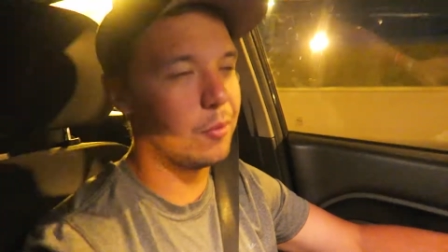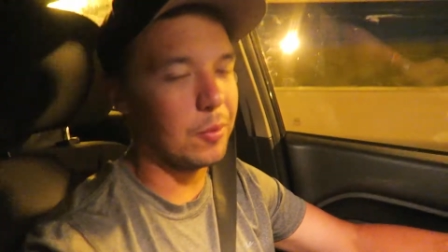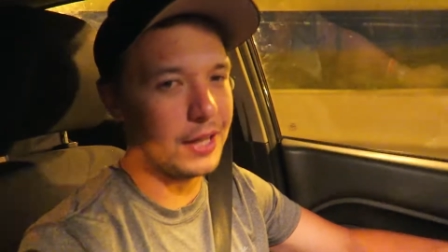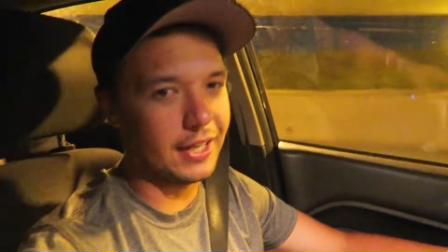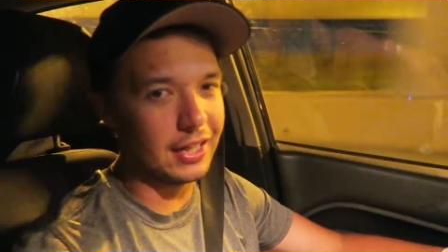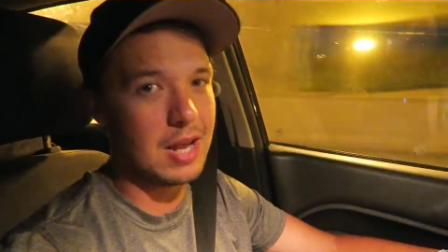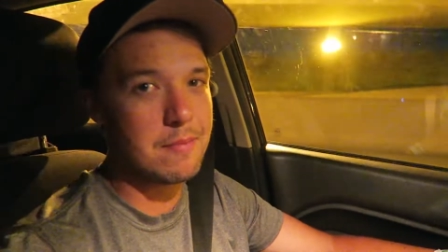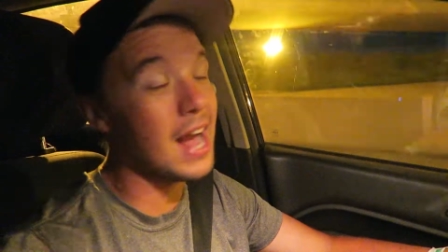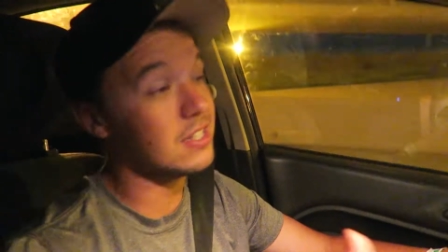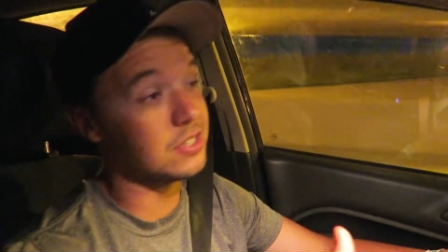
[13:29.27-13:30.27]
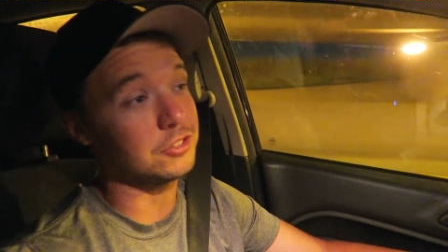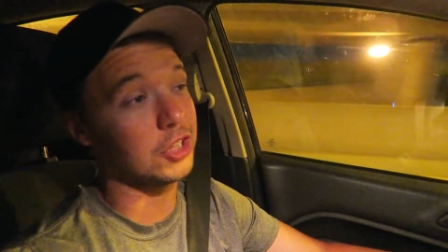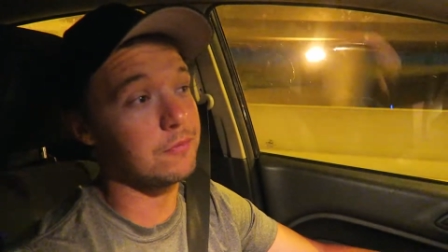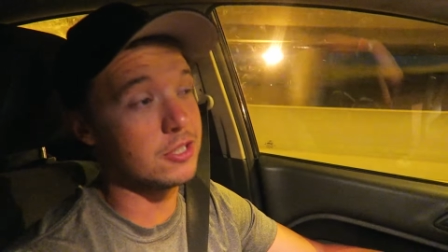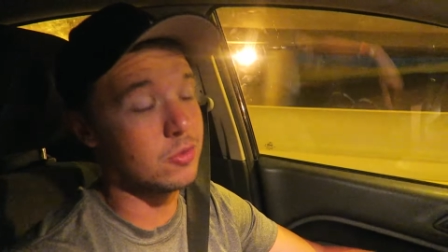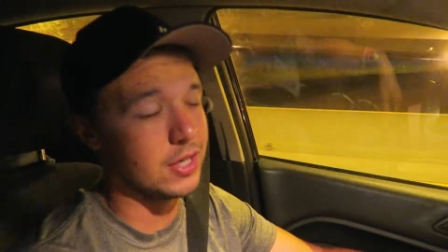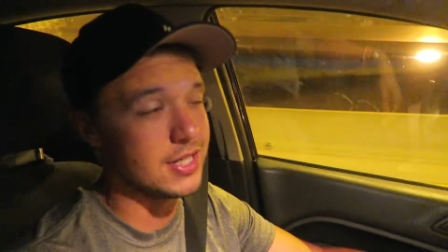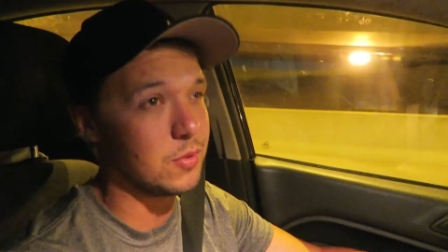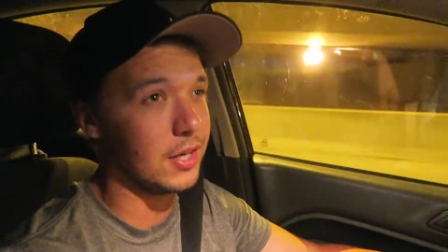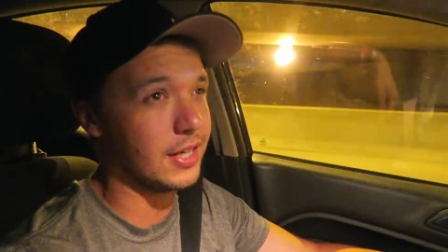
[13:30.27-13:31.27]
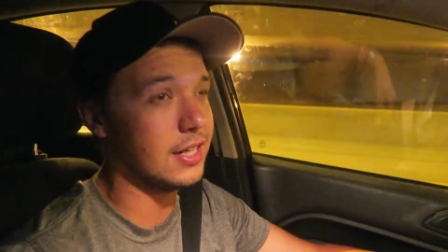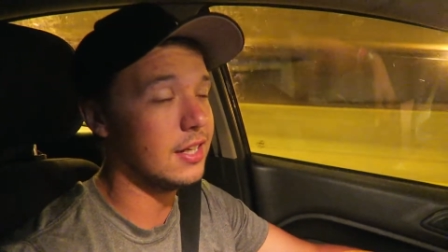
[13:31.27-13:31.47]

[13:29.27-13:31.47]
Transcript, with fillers: And we're planning a massive trip for 2020.